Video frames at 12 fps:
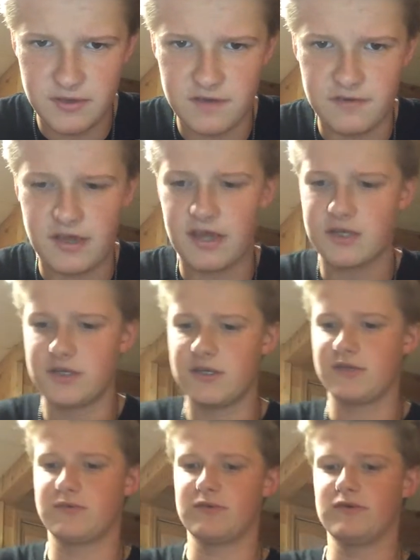heavy
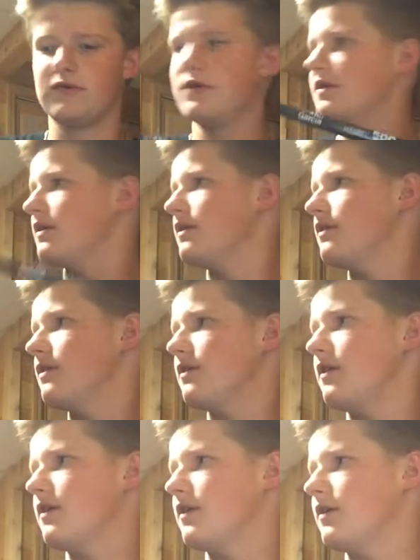action. It's really
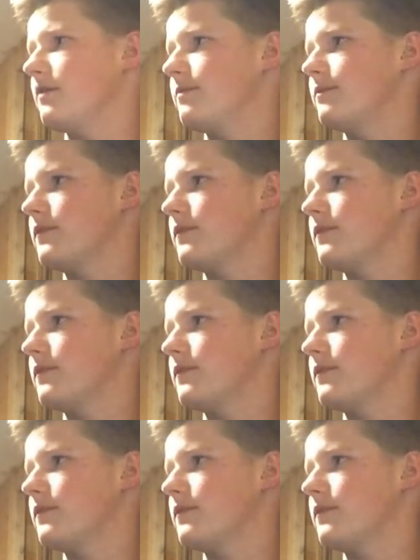uh,